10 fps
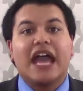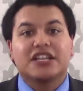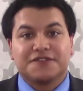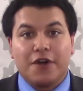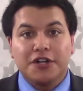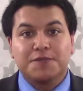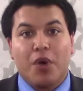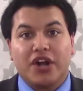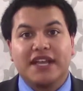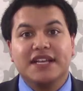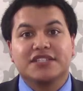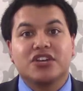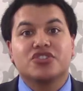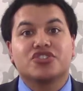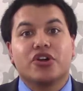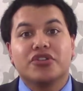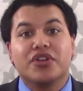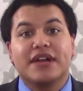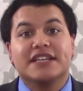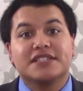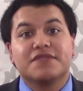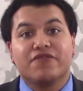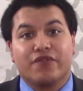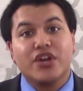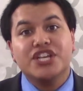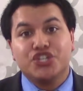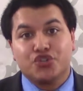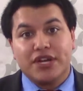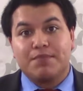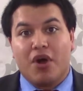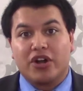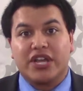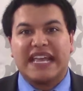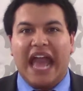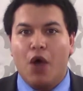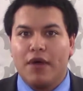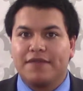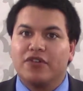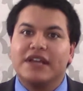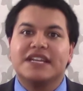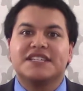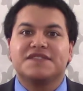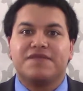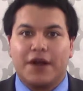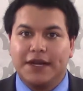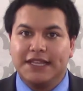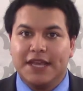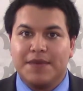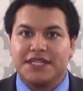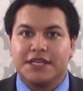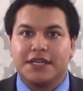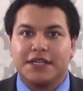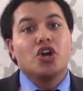As far as parking is concerned, there is some free street parking, however, it is very limited.